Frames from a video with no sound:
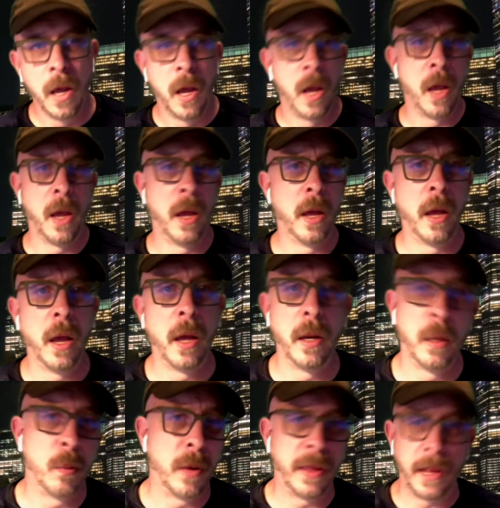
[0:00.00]

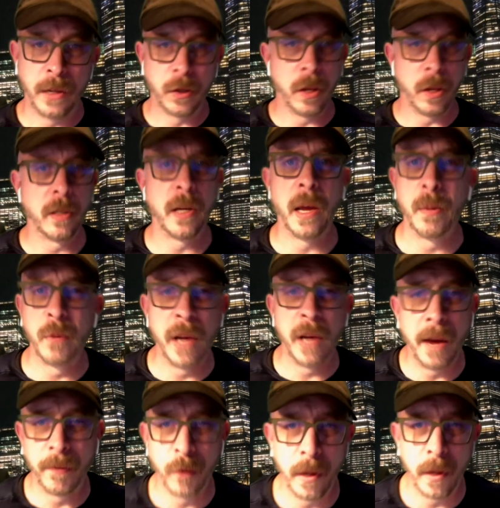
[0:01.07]
Anyway, that's all the time we
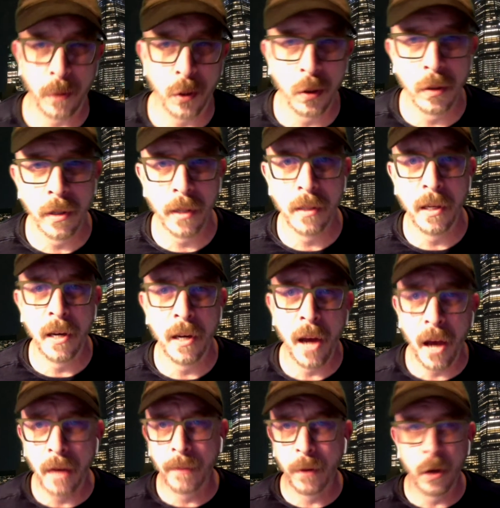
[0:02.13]
have for episode 69
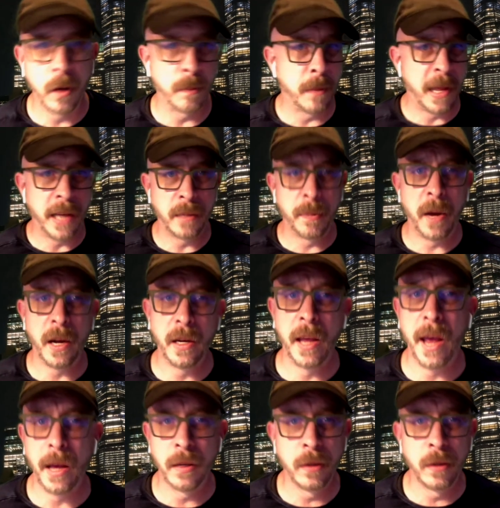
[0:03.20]
of the Hookblast
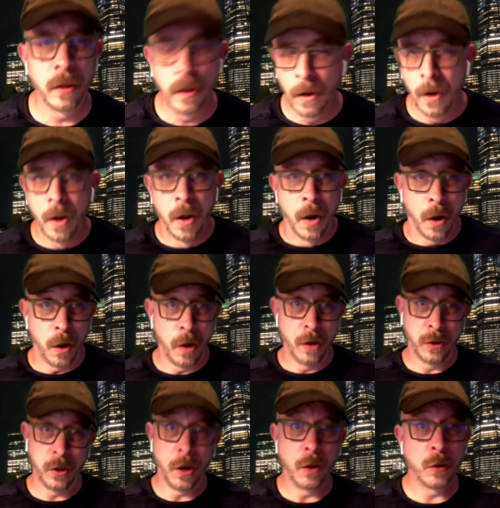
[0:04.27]
Podcast. All
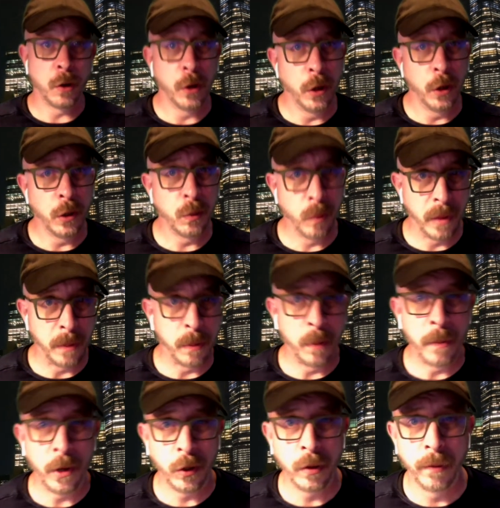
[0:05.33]
songs are used with the
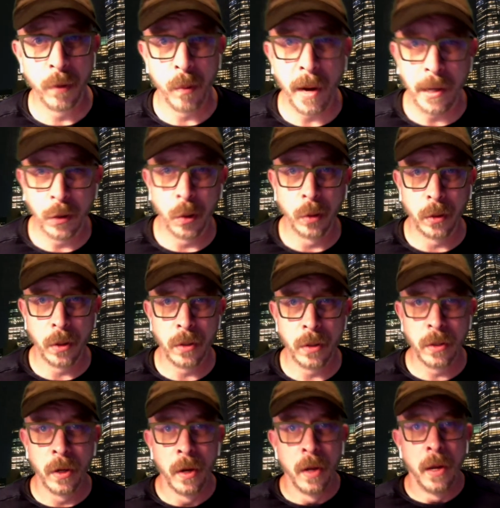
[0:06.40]
permission of the rights holders.
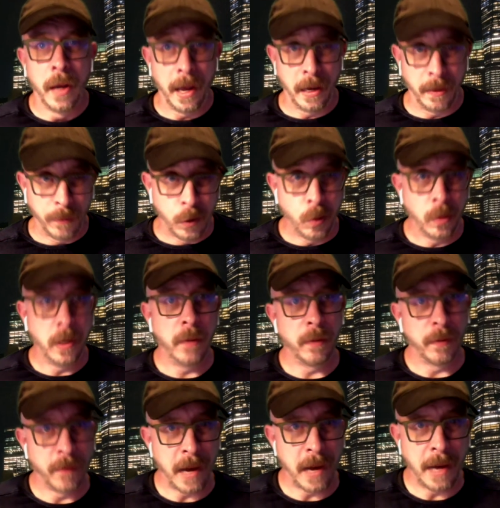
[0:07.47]
And if you leave a
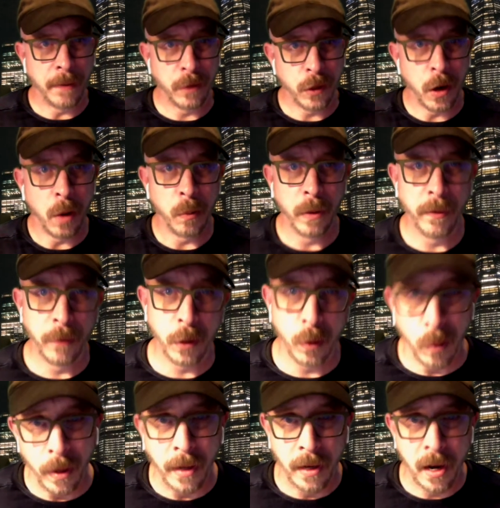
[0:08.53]
5-star
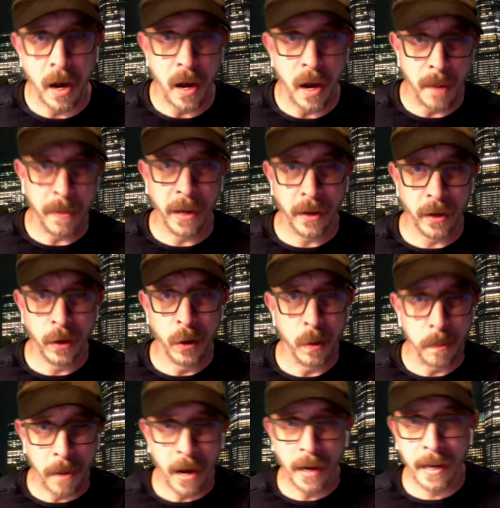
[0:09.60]
review and comment in your
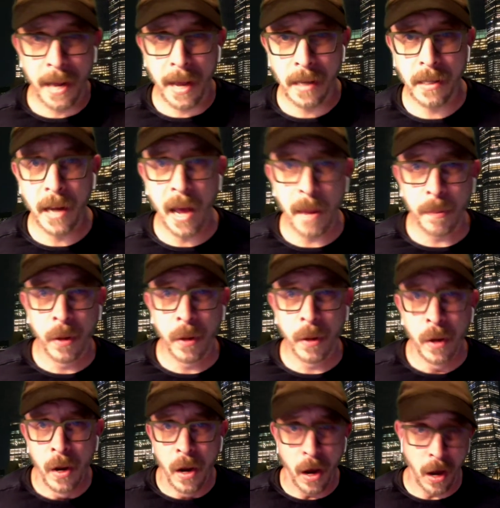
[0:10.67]
podcast app,
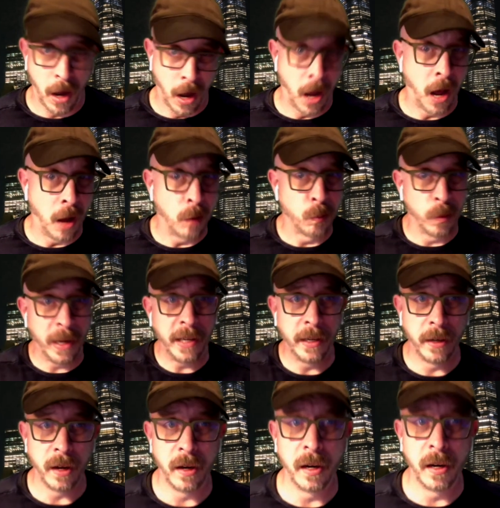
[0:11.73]
I'll read it
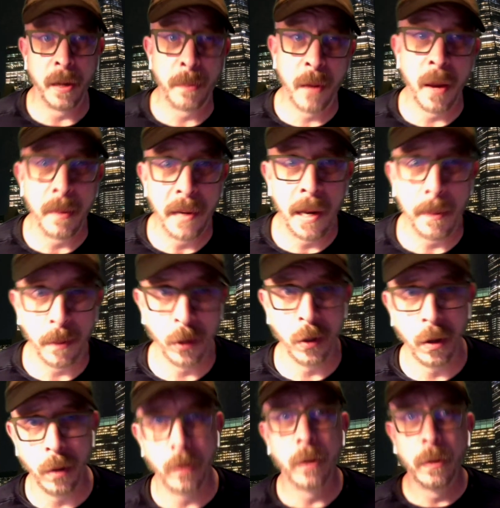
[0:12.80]
on an upcoming episode.